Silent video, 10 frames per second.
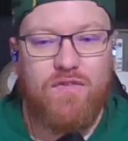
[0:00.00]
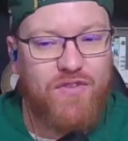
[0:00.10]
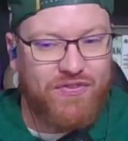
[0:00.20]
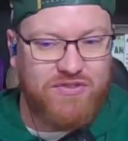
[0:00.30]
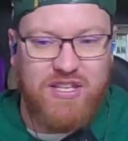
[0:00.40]

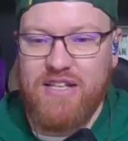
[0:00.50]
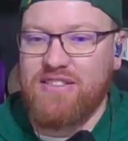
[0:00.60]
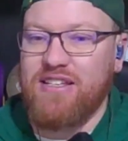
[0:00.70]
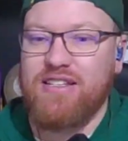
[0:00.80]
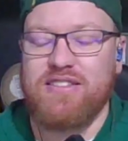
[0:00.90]
$15,
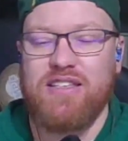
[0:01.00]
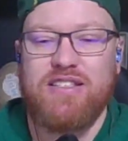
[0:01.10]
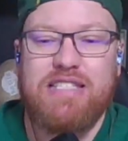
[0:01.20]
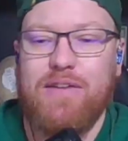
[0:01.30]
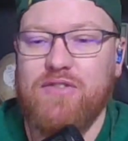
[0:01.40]
$16,
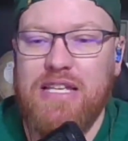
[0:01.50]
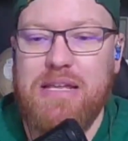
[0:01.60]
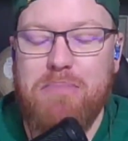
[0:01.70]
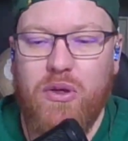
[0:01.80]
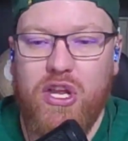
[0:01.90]
$17
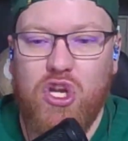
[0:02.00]
million.